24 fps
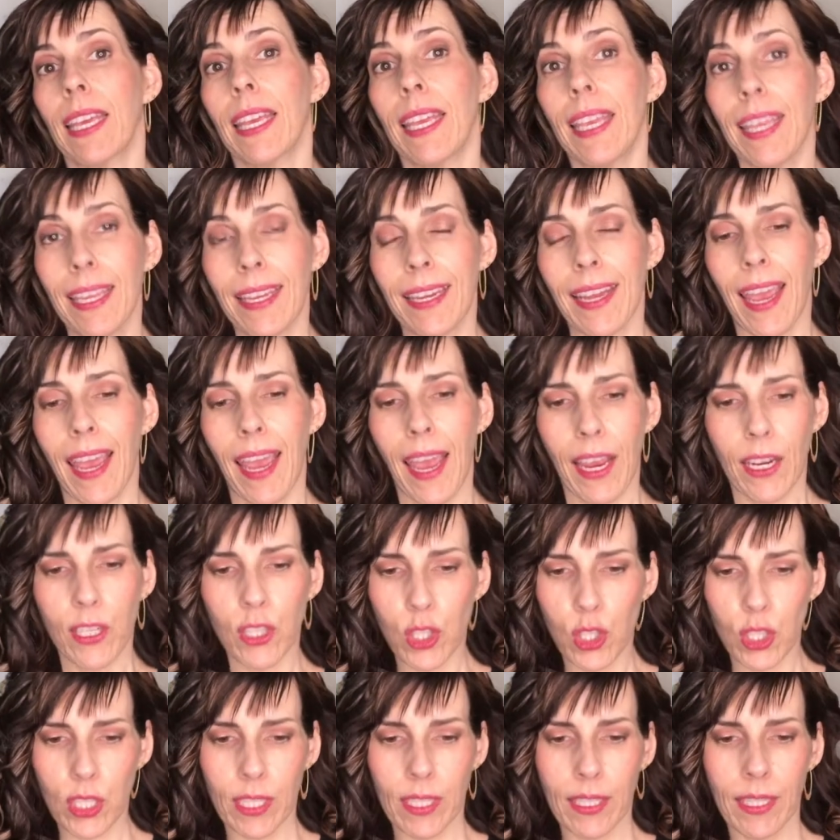in
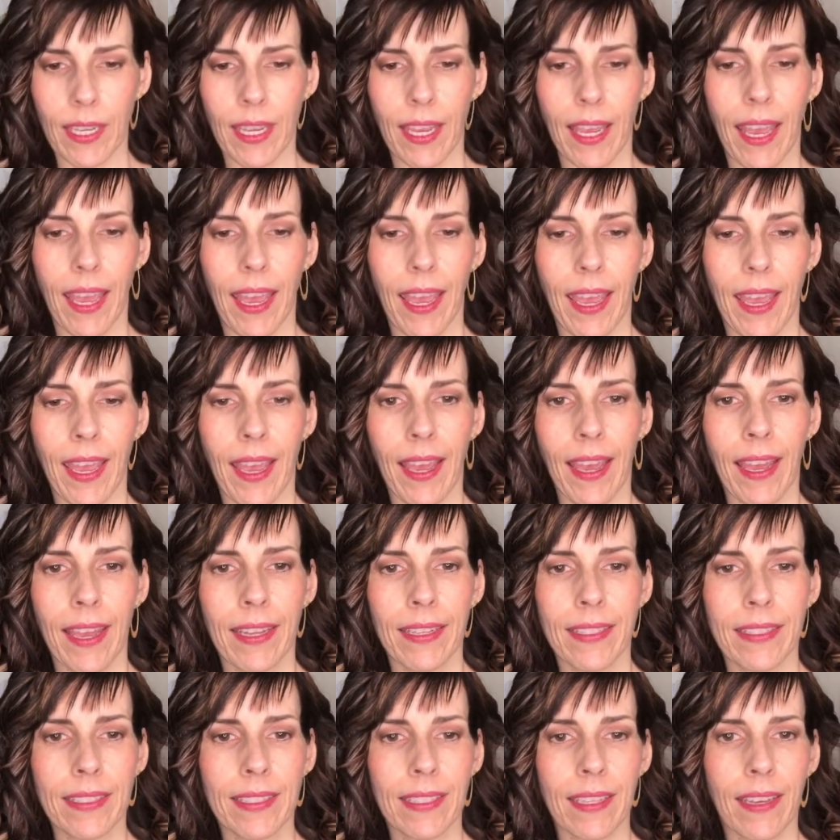action,
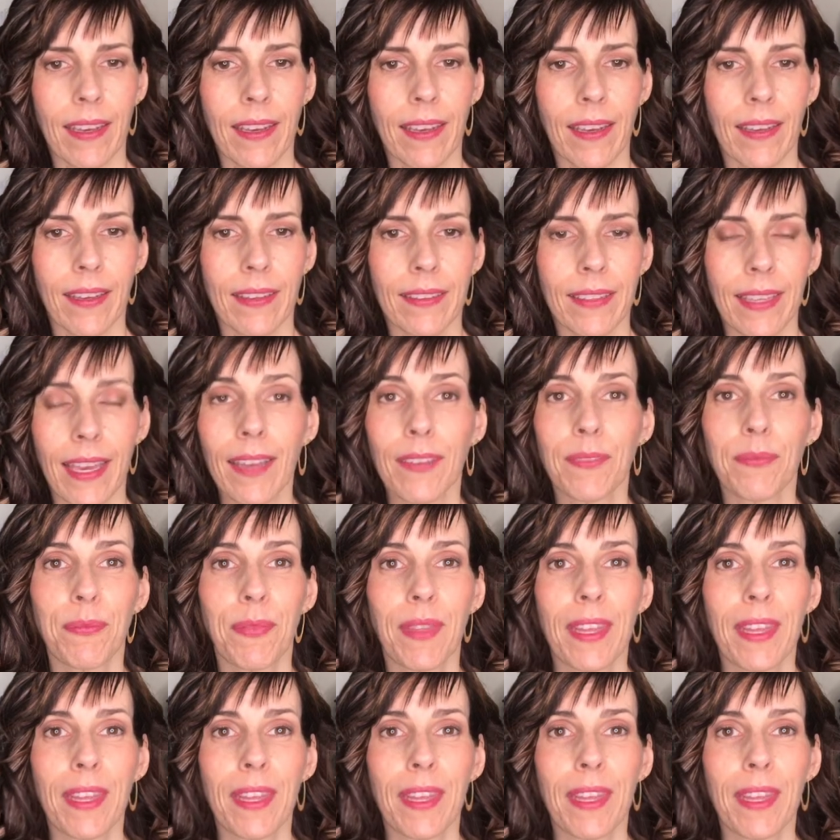and yeah,